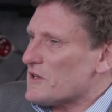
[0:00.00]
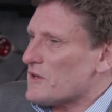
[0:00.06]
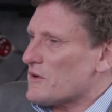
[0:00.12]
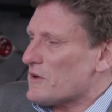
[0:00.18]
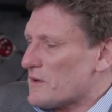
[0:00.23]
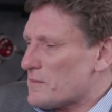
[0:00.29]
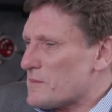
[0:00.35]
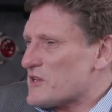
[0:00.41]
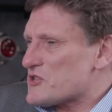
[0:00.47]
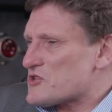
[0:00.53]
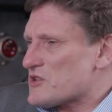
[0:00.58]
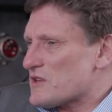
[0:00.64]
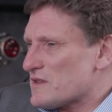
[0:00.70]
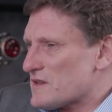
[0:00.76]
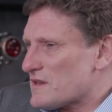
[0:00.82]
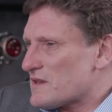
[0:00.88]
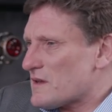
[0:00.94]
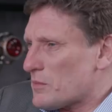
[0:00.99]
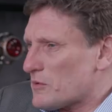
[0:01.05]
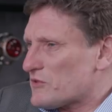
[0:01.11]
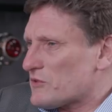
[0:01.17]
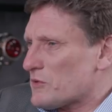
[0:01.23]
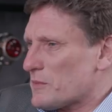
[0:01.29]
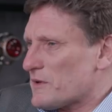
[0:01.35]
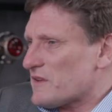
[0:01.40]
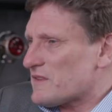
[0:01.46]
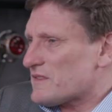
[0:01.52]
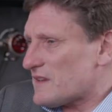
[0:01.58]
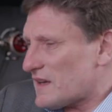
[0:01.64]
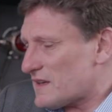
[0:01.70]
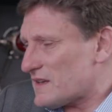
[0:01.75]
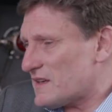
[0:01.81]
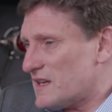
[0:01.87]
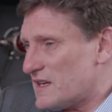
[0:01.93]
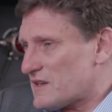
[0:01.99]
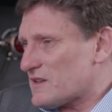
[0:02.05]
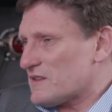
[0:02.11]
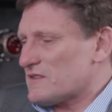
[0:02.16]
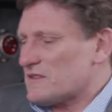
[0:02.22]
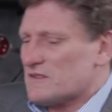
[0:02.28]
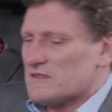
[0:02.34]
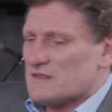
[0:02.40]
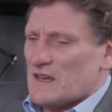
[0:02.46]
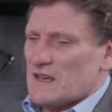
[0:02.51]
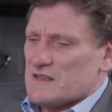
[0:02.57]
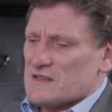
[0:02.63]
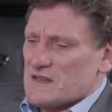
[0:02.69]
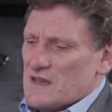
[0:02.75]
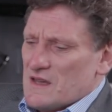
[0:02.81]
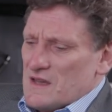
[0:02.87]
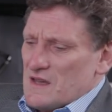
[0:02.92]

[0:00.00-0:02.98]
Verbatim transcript: You know, I mentioned the double tourbillon technique, as you said.